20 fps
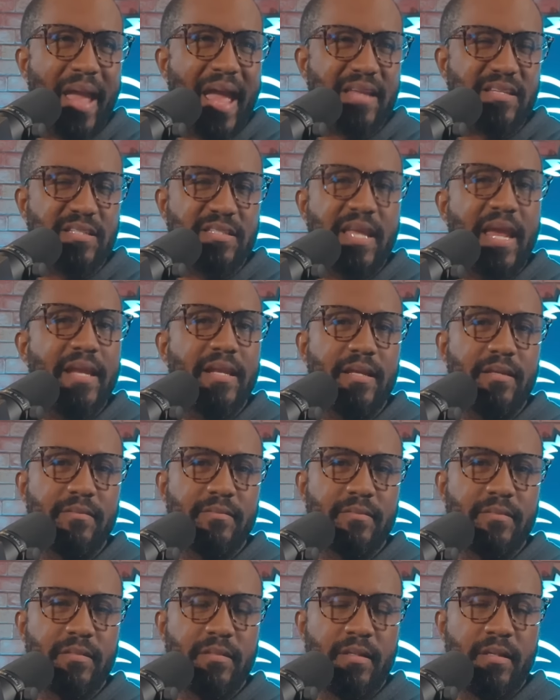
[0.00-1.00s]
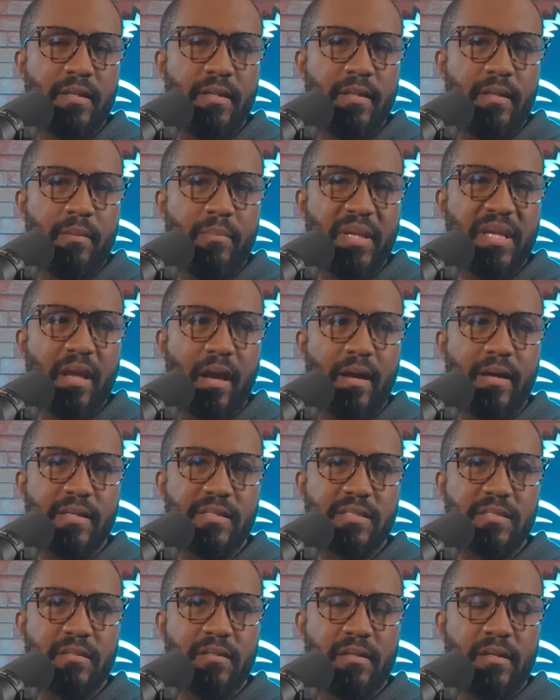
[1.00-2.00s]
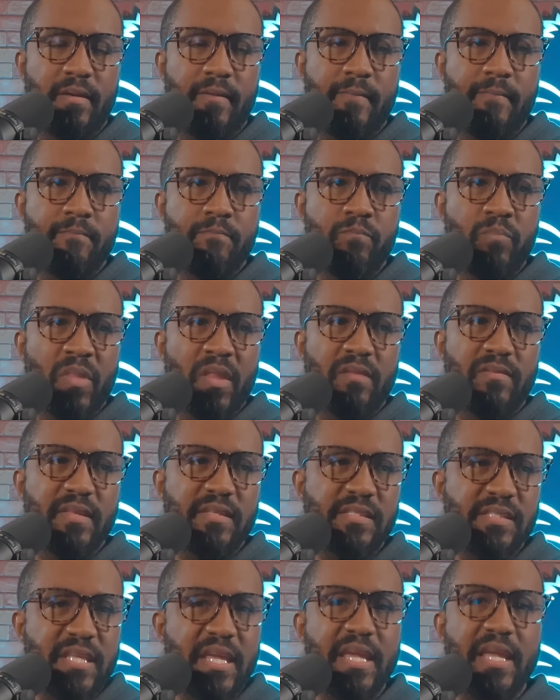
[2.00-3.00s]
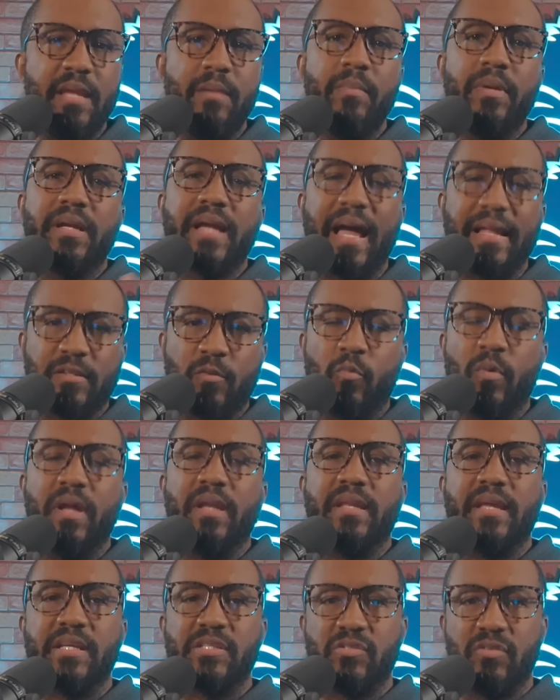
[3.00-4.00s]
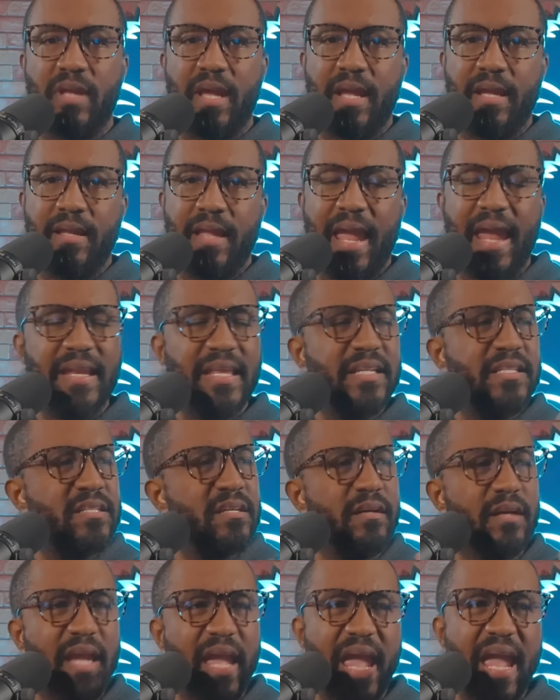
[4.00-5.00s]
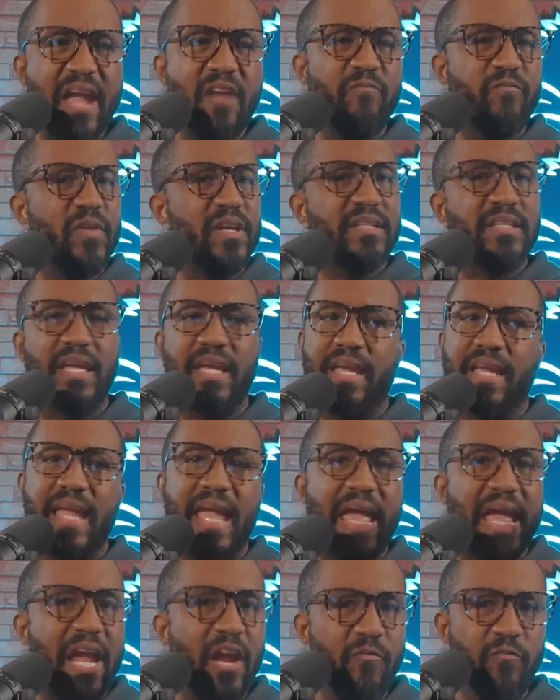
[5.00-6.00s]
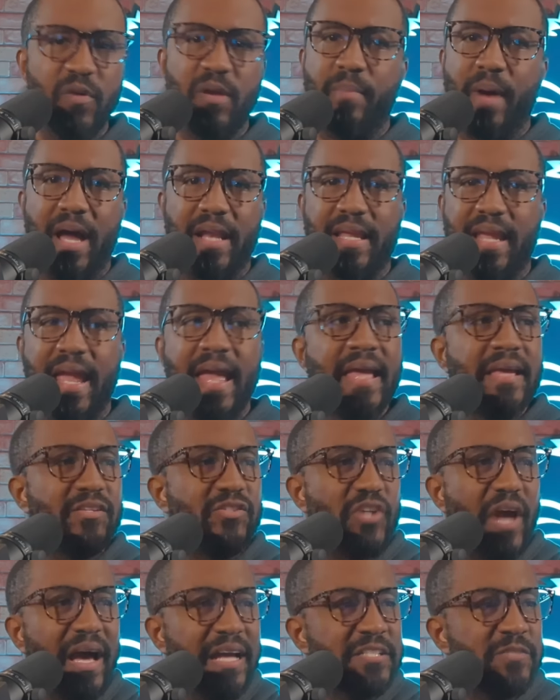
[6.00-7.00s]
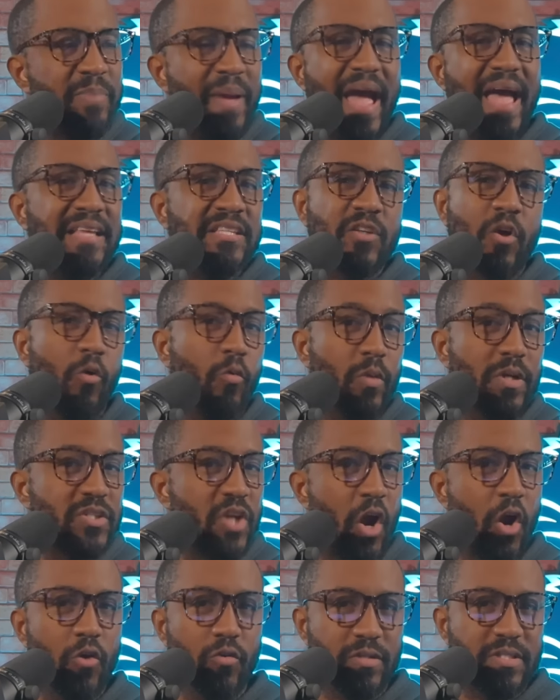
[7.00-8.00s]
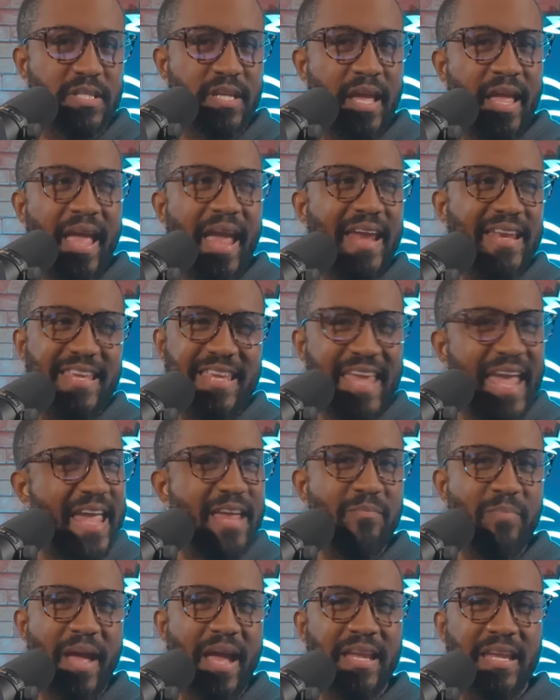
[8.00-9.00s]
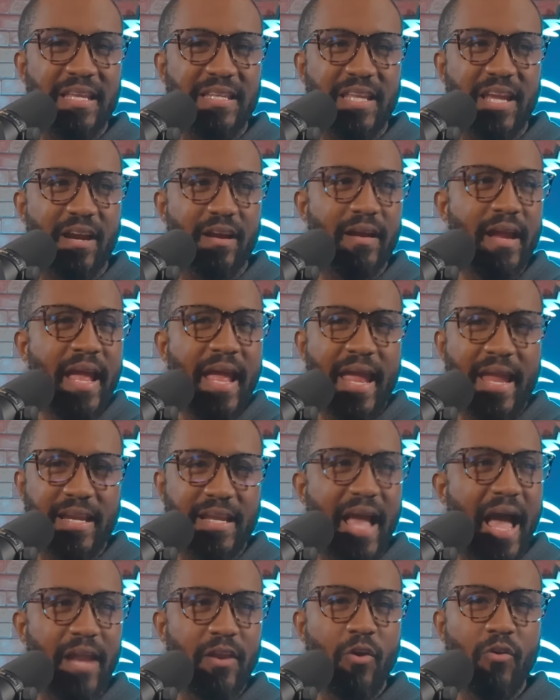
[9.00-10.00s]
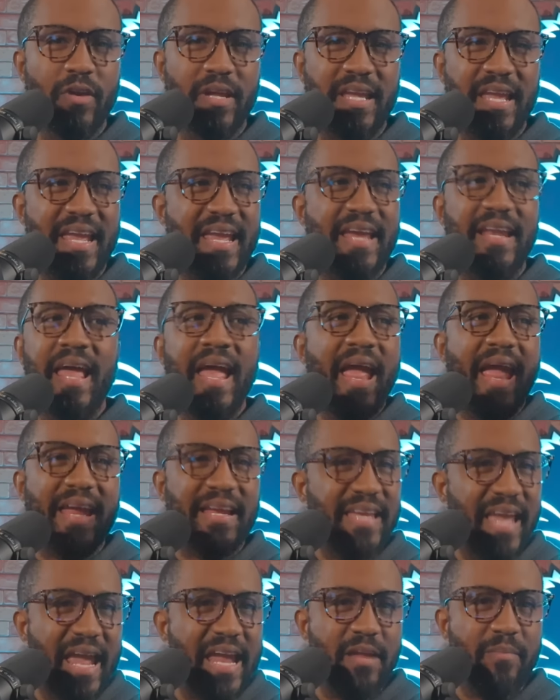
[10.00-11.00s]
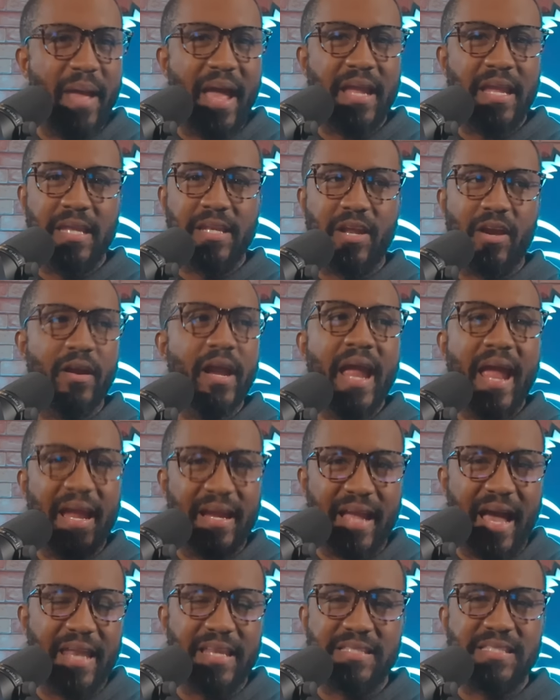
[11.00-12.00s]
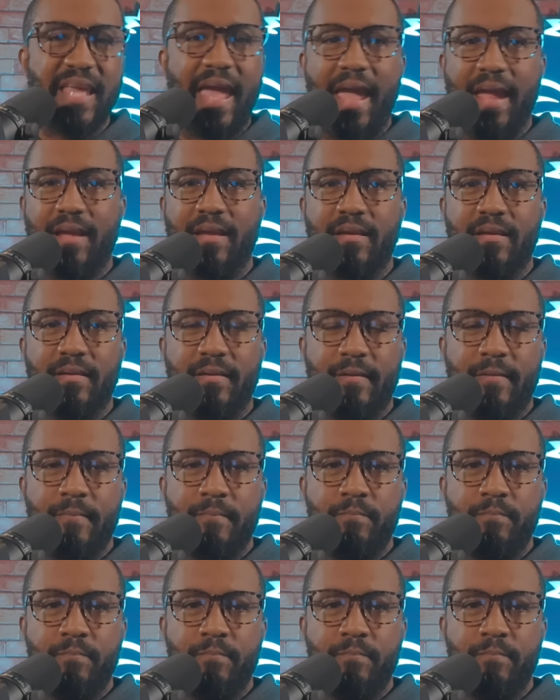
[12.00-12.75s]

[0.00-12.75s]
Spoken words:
I'm agitated because this team got the win yesterday and it took everything. Everybody, Josh Pascal was hurt and he came back in there and got hurt again and came back in there and got a sack.